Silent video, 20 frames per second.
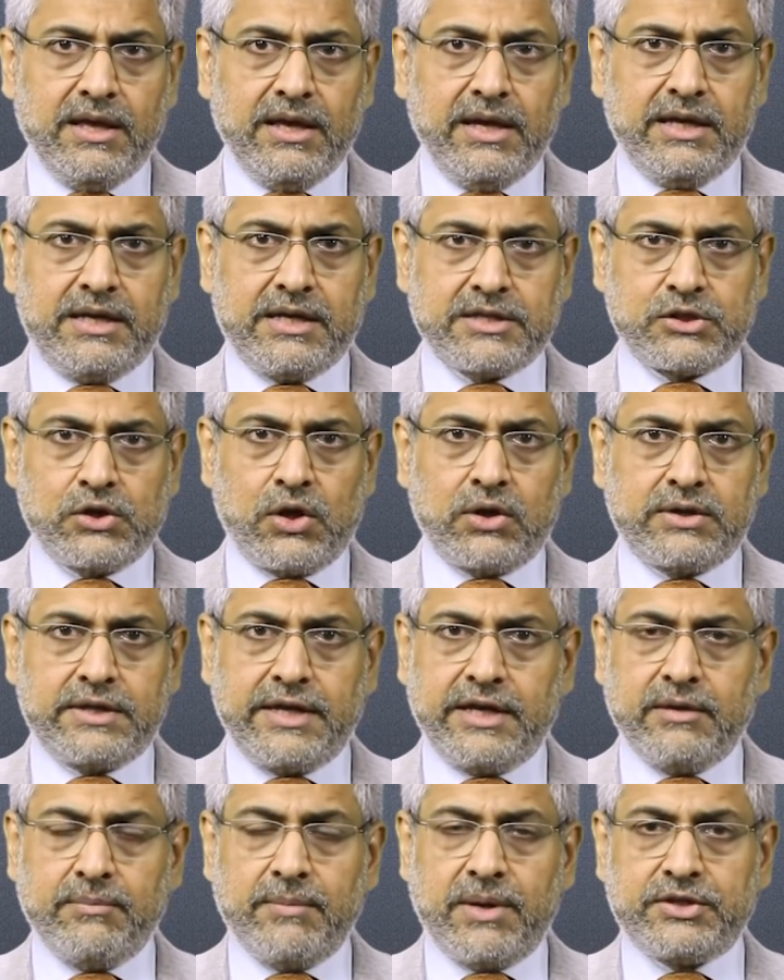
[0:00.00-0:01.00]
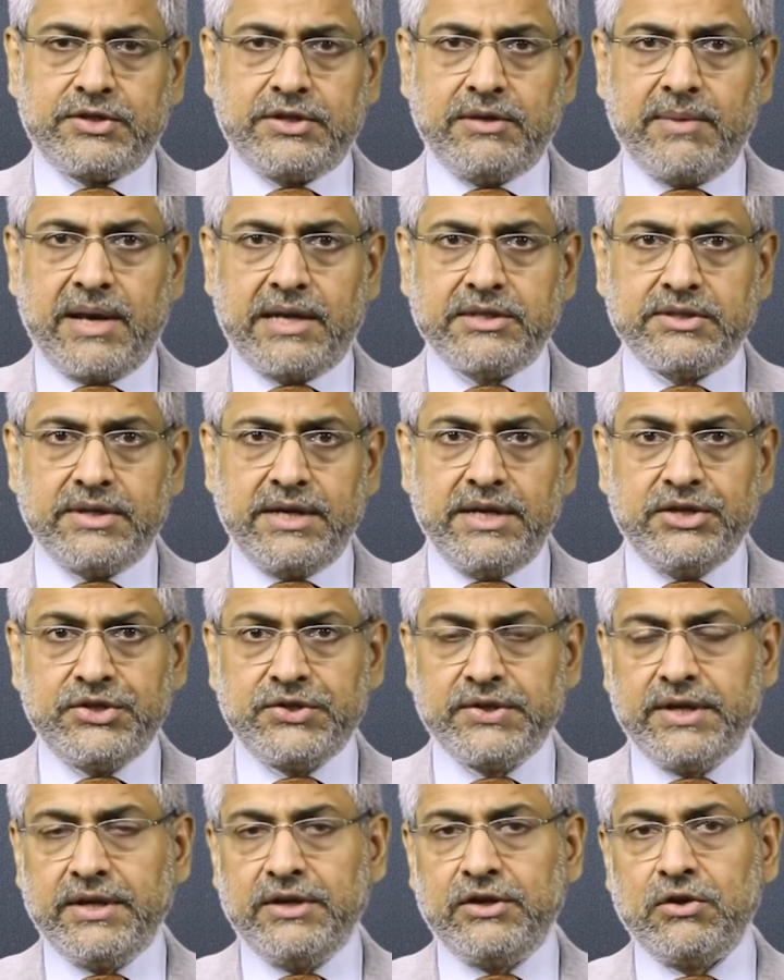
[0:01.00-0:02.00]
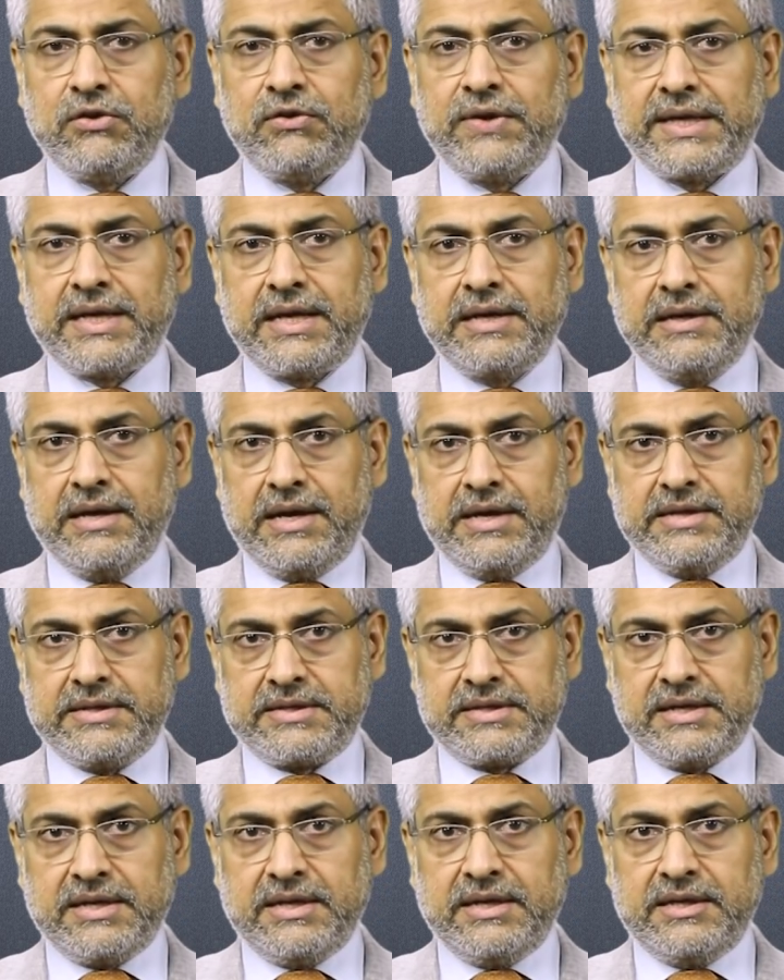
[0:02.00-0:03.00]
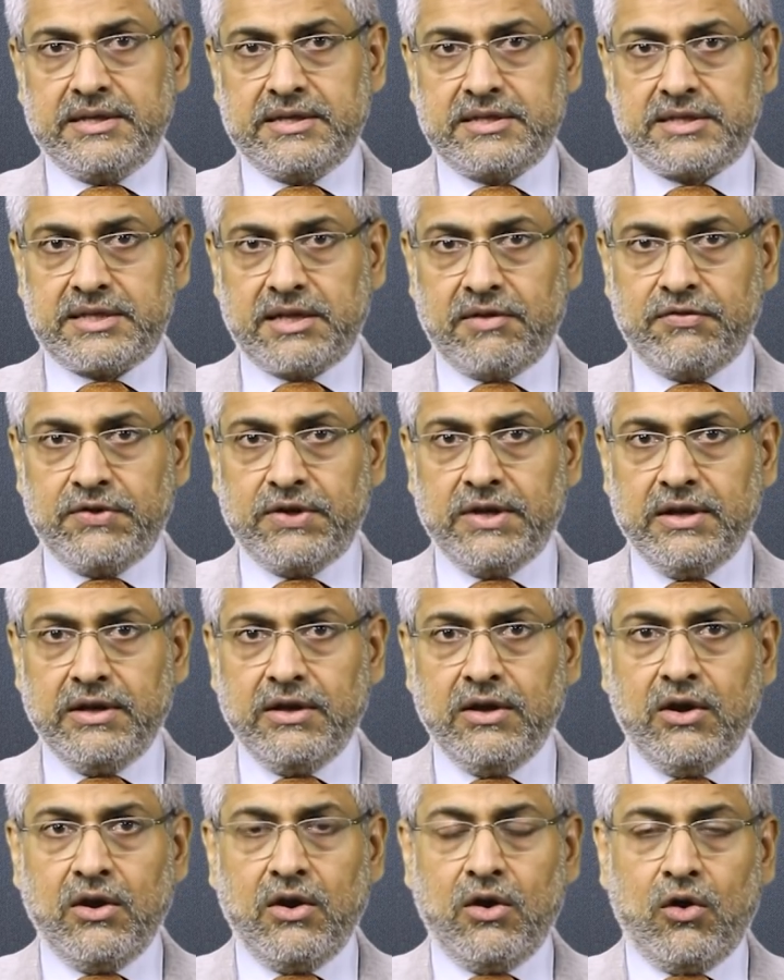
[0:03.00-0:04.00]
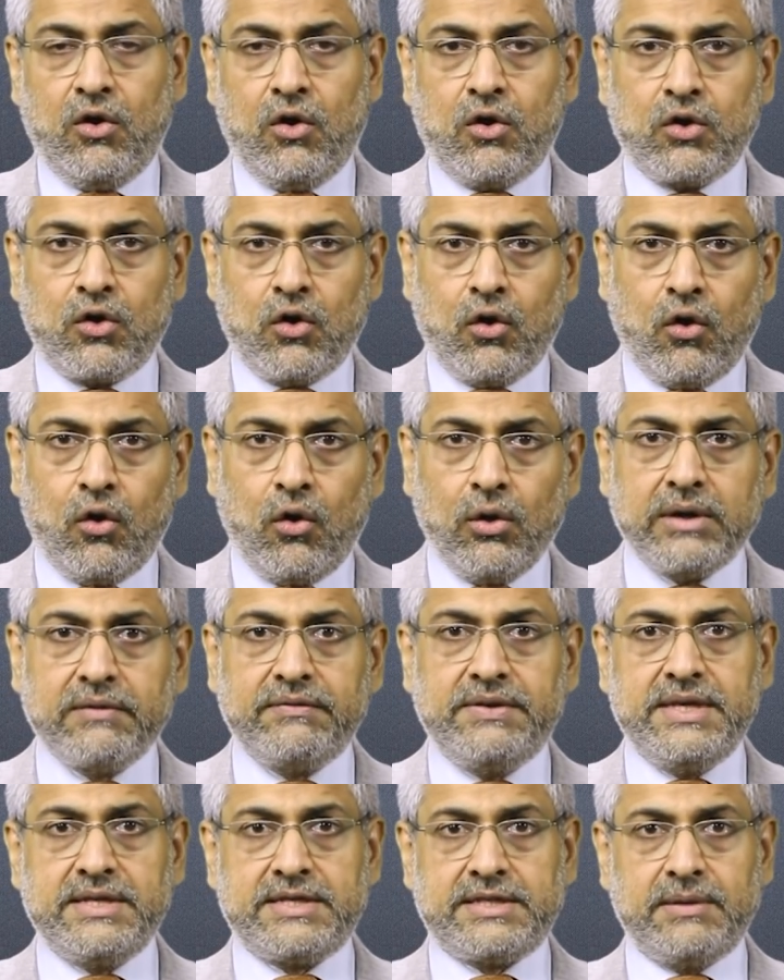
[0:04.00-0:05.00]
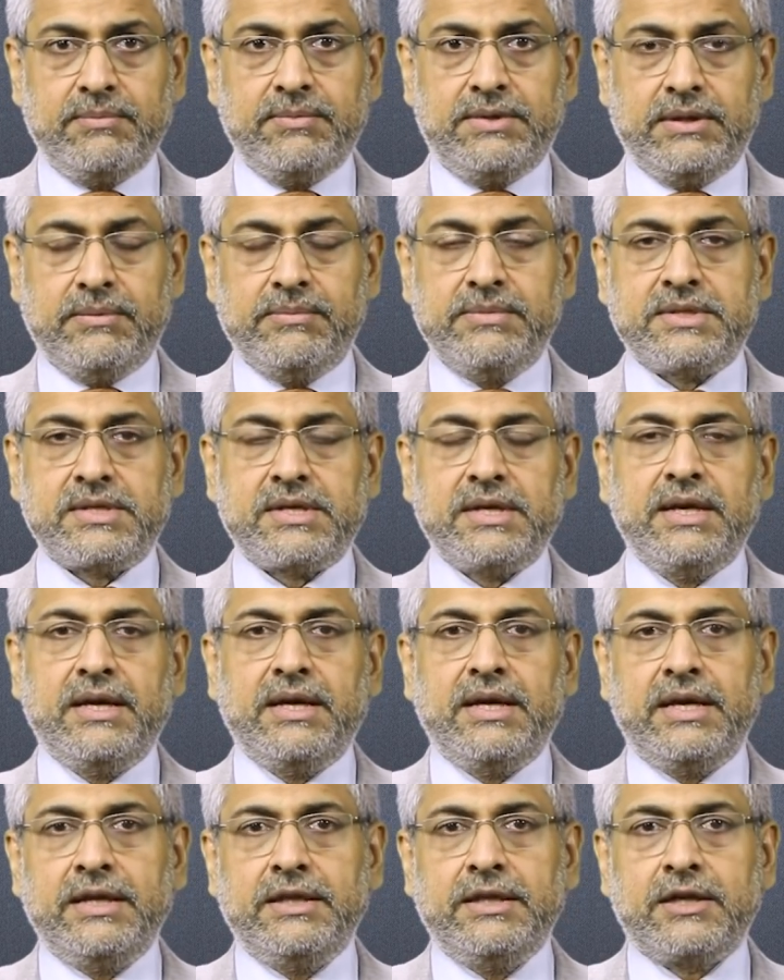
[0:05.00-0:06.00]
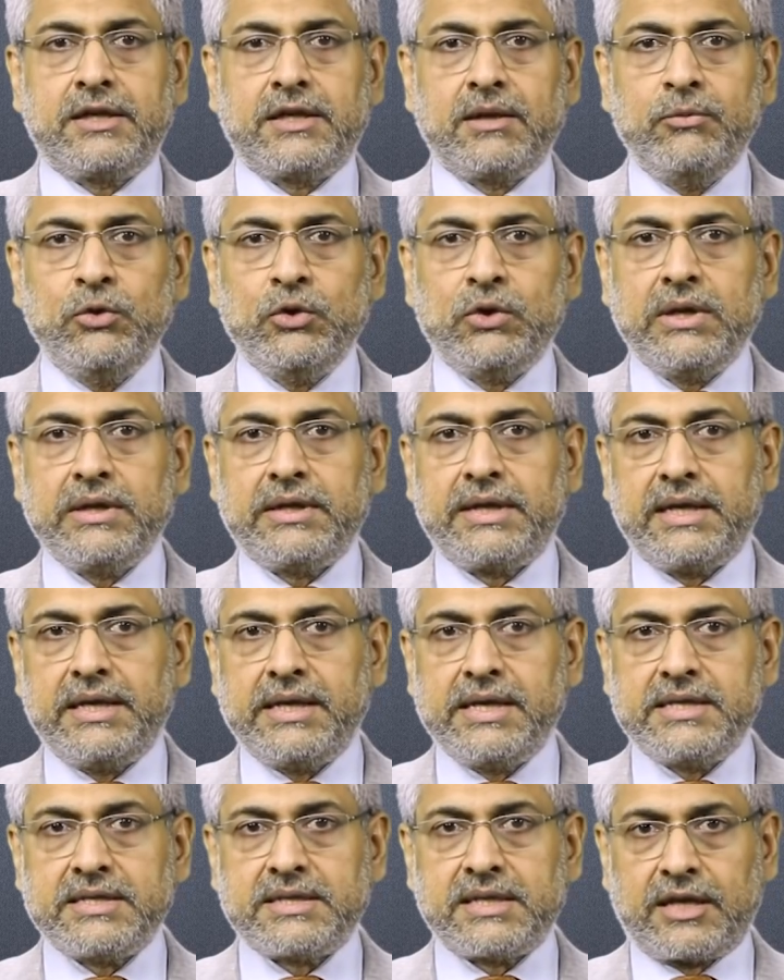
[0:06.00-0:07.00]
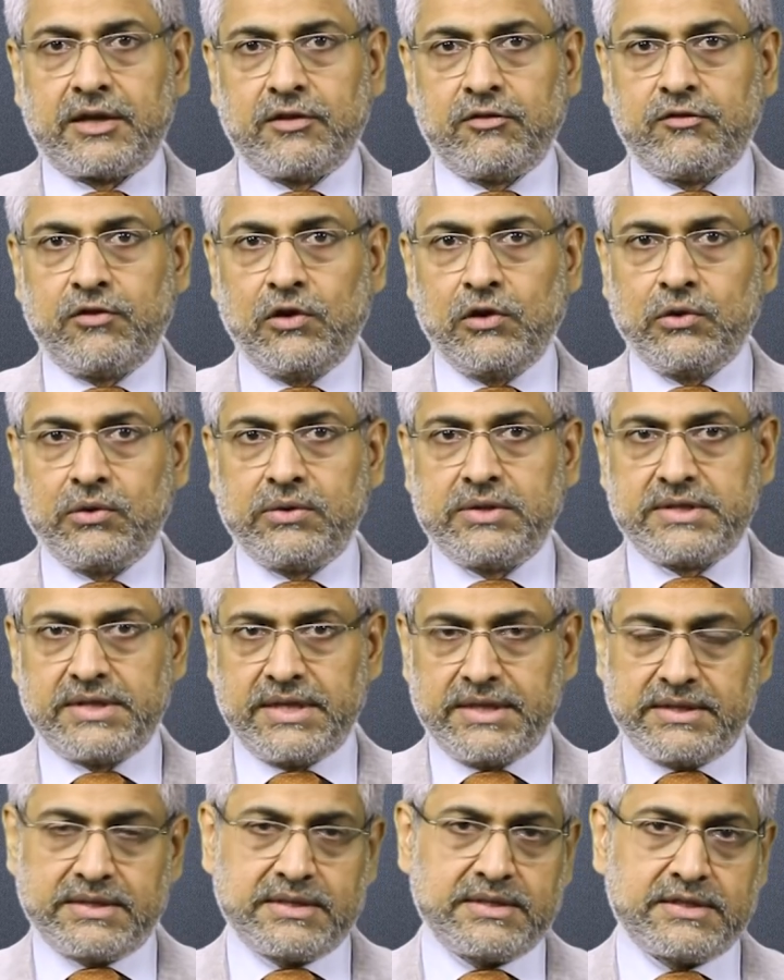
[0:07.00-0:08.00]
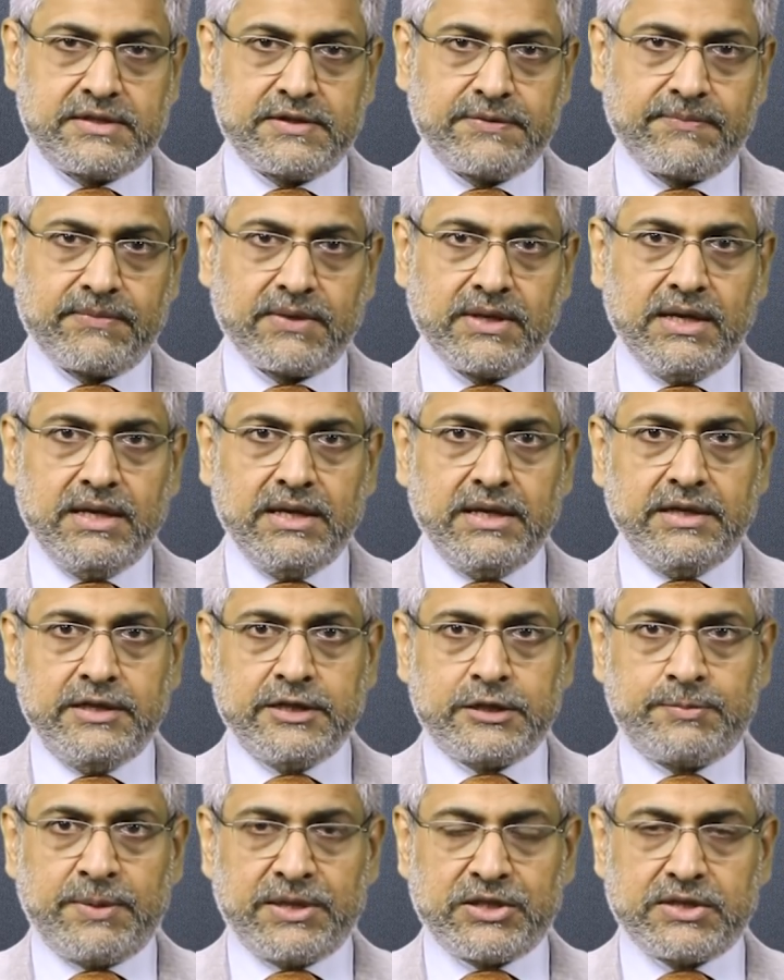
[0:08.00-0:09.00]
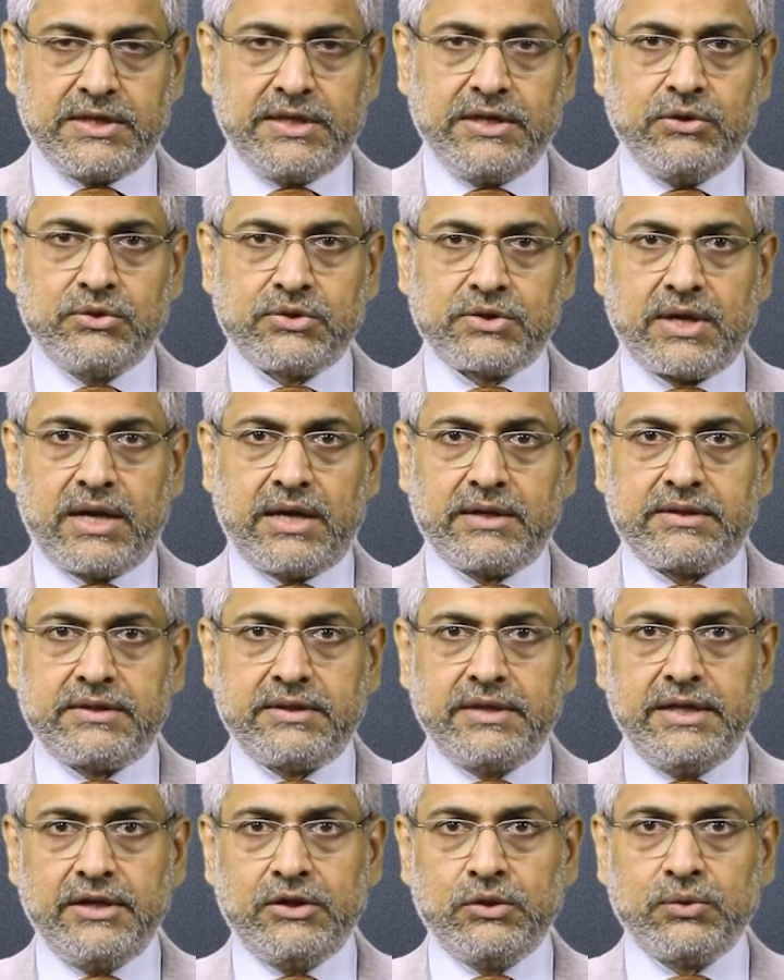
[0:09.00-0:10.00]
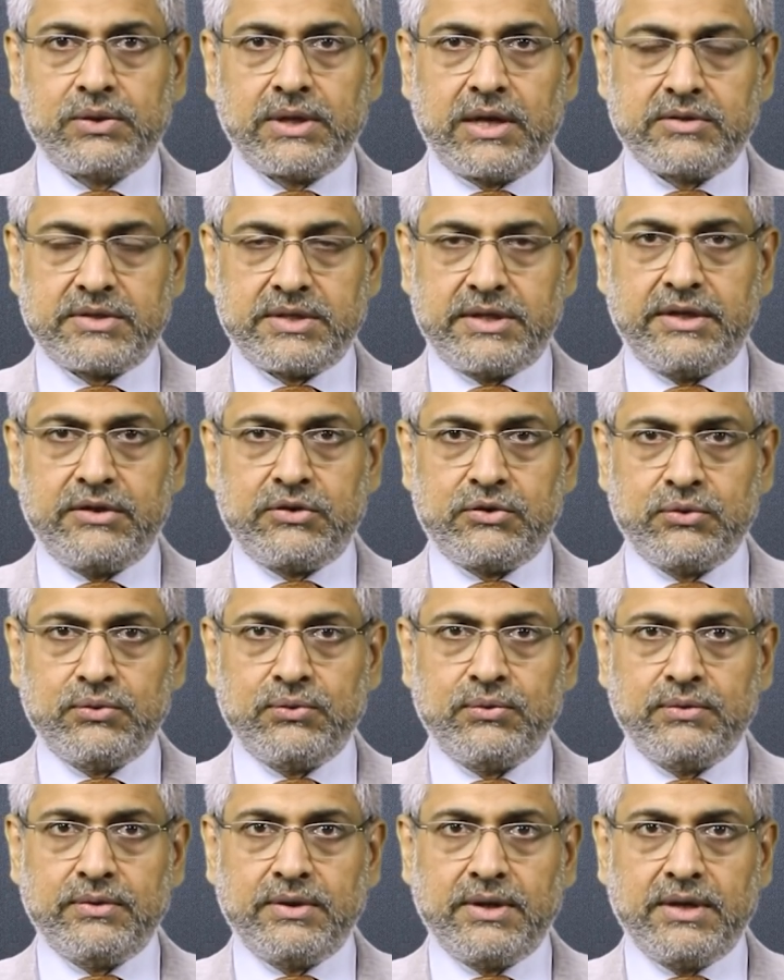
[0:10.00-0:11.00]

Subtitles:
It does not take much imagination to recognize several or all of these symptoms in the communal killings that have followed since, especially Gujarat in 2002.